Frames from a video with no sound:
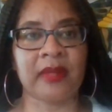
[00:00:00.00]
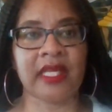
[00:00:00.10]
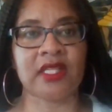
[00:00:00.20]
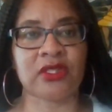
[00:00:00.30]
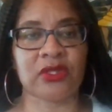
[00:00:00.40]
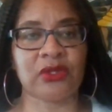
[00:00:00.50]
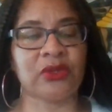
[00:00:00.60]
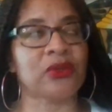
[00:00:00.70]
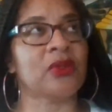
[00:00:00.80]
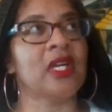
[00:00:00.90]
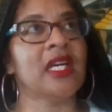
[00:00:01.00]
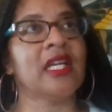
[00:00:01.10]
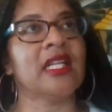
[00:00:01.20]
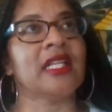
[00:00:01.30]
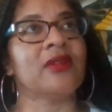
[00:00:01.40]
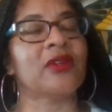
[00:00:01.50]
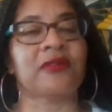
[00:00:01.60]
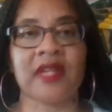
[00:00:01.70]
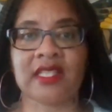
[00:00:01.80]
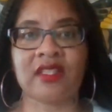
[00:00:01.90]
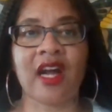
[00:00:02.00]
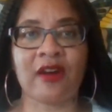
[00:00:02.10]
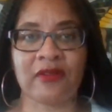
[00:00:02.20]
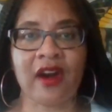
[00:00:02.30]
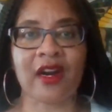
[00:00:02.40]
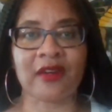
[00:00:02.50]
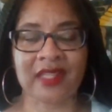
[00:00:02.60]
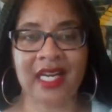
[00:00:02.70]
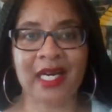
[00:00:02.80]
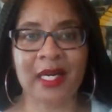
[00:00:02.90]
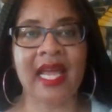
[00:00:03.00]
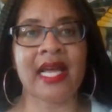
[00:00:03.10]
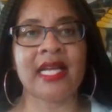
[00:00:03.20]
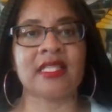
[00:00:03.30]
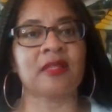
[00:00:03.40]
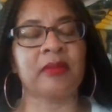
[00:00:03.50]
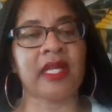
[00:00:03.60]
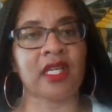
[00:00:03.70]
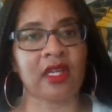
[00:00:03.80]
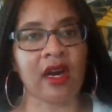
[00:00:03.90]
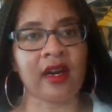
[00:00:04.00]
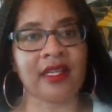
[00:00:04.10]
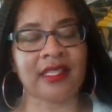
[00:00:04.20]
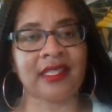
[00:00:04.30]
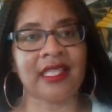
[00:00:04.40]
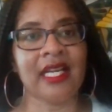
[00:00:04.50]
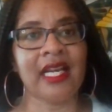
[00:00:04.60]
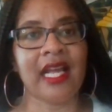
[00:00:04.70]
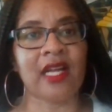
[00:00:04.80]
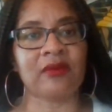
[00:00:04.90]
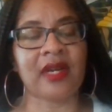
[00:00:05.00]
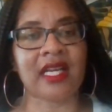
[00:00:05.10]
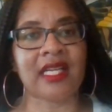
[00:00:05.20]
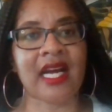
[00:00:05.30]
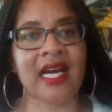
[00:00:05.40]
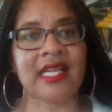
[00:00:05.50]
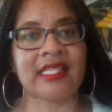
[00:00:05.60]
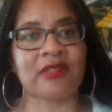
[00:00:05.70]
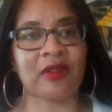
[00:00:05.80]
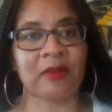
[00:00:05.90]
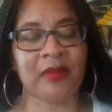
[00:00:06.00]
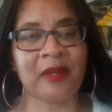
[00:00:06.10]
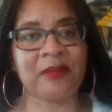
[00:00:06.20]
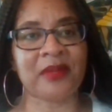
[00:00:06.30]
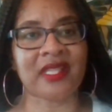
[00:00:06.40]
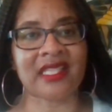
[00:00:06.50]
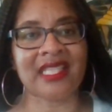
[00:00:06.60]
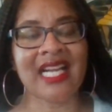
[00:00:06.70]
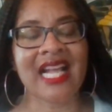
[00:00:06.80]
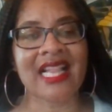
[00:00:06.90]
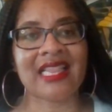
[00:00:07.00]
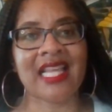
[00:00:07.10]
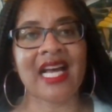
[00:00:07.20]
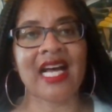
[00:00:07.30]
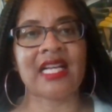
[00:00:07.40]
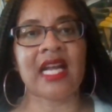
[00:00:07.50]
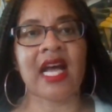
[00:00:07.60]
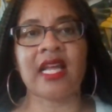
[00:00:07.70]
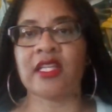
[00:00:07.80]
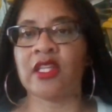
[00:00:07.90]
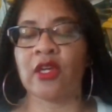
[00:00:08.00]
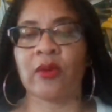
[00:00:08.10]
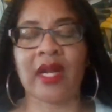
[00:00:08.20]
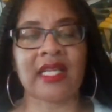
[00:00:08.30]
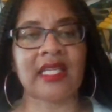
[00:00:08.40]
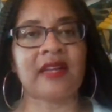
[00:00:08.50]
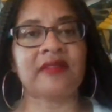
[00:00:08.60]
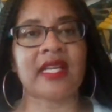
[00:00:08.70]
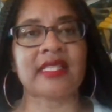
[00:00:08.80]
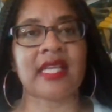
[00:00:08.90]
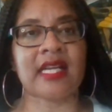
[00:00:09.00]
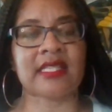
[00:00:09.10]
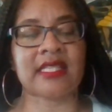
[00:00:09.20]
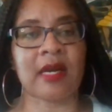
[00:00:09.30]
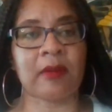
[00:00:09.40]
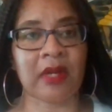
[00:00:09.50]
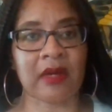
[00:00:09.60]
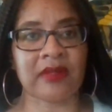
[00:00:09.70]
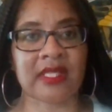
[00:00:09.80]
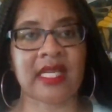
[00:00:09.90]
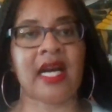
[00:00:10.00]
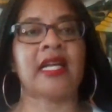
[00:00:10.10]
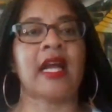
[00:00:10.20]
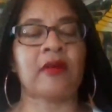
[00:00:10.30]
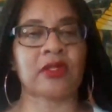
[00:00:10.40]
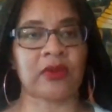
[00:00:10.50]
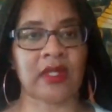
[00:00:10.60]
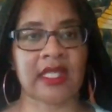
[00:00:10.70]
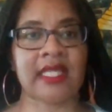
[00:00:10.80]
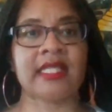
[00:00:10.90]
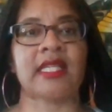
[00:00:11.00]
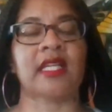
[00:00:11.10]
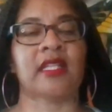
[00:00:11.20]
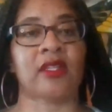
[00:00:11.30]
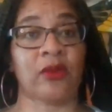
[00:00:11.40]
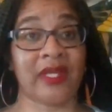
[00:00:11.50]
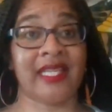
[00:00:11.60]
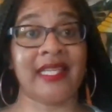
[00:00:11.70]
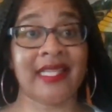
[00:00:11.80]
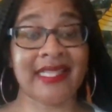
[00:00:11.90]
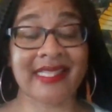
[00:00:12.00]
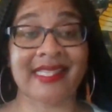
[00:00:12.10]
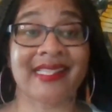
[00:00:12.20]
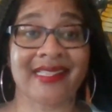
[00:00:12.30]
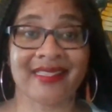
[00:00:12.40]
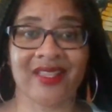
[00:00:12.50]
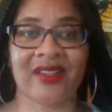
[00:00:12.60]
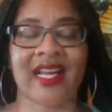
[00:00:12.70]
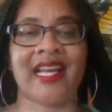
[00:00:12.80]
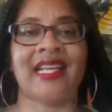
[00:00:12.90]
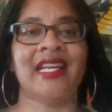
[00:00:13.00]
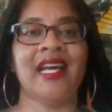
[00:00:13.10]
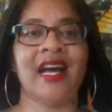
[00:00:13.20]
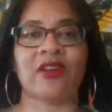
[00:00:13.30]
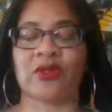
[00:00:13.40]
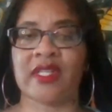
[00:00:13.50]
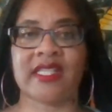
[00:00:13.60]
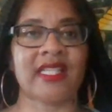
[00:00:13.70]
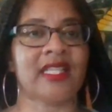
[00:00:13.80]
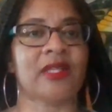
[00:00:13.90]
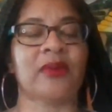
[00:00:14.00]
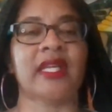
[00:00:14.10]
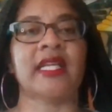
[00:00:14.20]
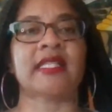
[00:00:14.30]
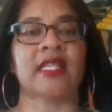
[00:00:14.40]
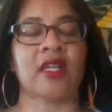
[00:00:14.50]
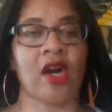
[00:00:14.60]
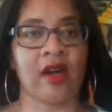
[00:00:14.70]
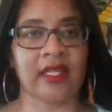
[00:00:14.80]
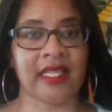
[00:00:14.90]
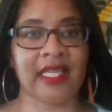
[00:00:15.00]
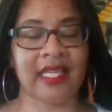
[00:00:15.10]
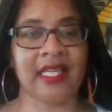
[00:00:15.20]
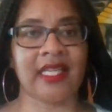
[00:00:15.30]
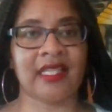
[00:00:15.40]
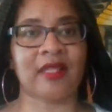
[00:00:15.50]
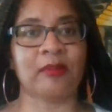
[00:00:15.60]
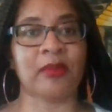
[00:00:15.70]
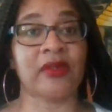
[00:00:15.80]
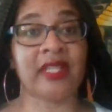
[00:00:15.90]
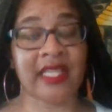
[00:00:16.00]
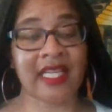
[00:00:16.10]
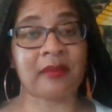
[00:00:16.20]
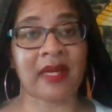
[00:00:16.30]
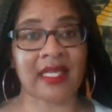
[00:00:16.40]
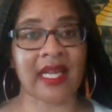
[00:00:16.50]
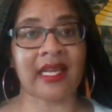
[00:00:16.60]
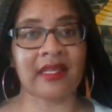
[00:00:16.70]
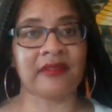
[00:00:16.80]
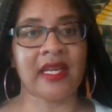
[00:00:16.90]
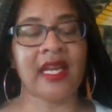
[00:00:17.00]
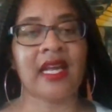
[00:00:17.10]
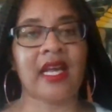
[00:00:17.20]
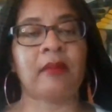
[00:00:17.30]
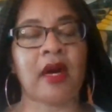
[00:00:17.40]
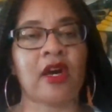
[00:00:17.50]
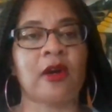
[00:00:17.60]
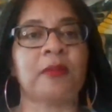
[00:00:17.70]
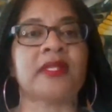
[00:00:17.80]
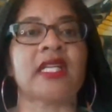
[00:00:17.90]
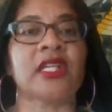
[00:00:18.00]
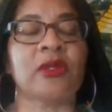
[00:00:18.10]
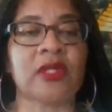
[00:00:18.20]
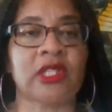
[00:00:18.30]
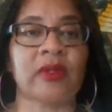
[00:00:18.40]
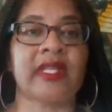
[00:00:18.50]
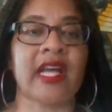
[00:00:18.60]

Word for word: reflect on how far I've come and to be in a garden and recognize and remember that, you know, when I left that toxic job, when I resigned, I was releasing the weeds, okay? I was releasing the weeds and calling in the beauty in my life. And my hope is that you are doing that for yourself as well,